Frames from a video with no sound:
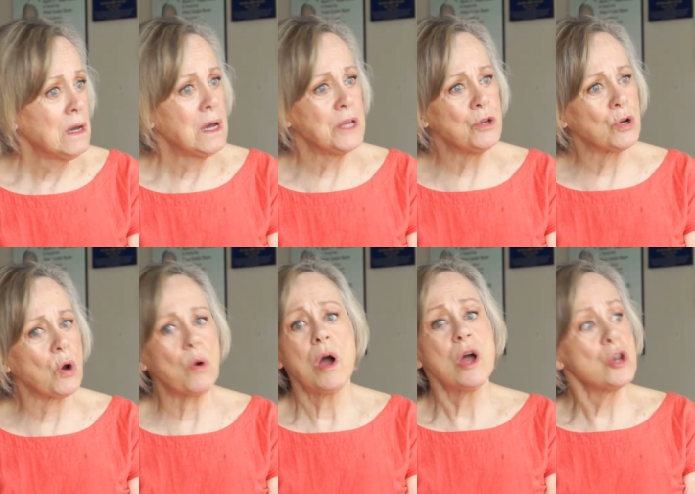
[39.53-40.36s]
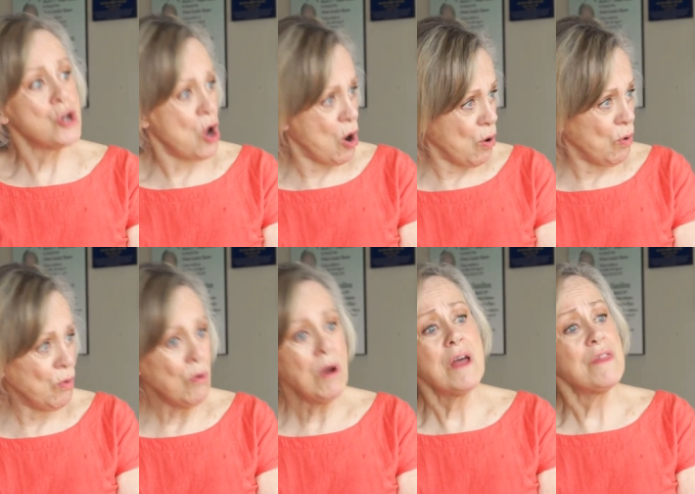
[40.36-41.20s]
And you go,
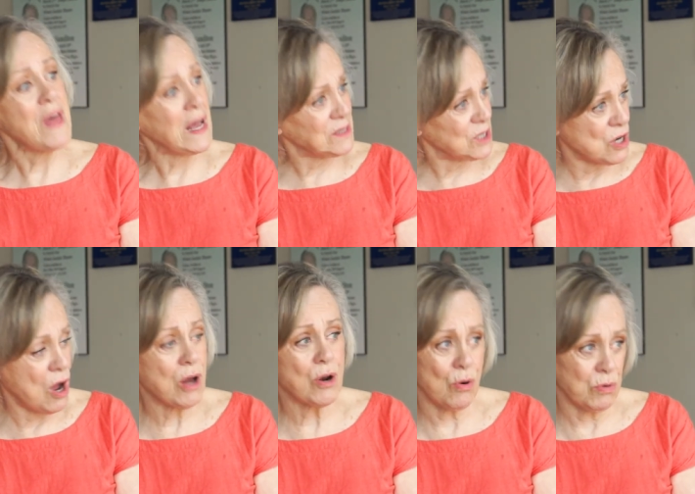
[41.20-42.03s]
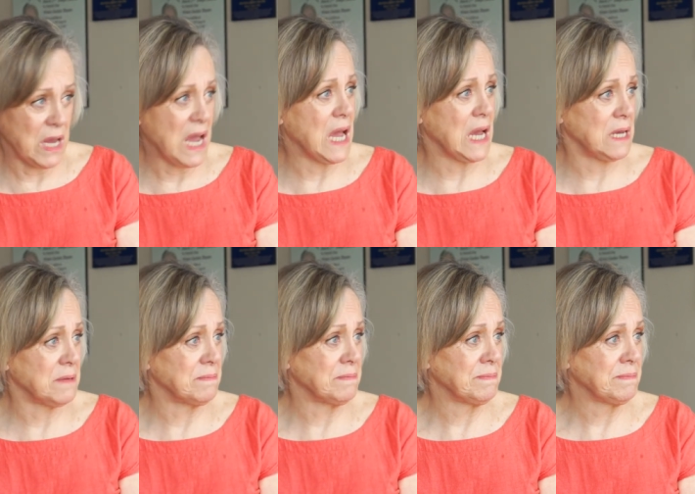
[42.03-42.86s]
no, that's not okay.
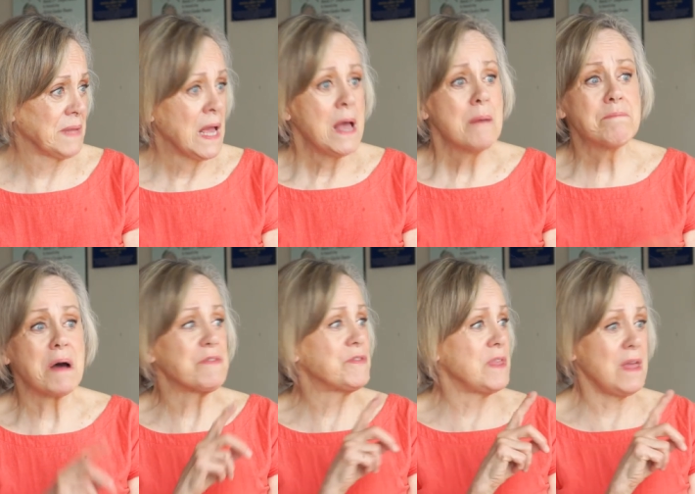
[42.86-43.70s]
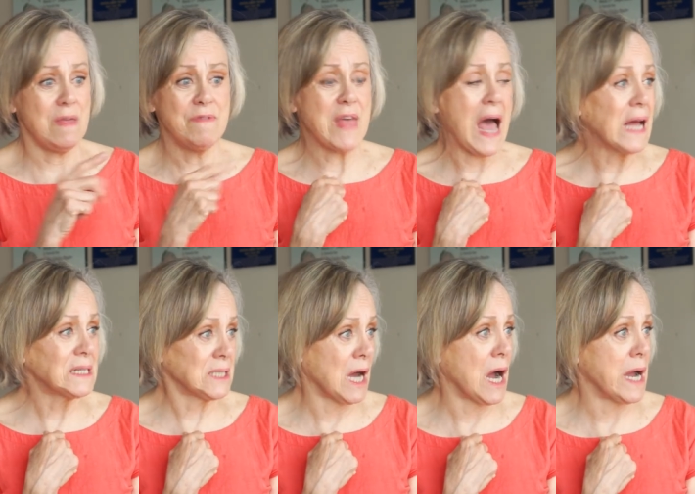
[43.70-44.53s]
Right. But in that
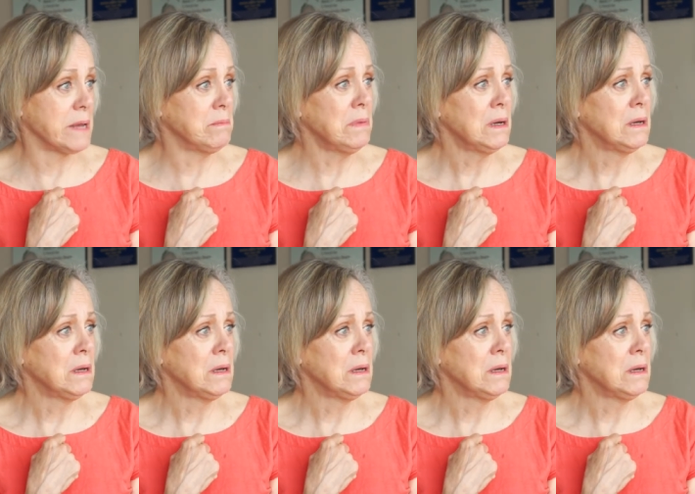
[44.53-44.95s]
time,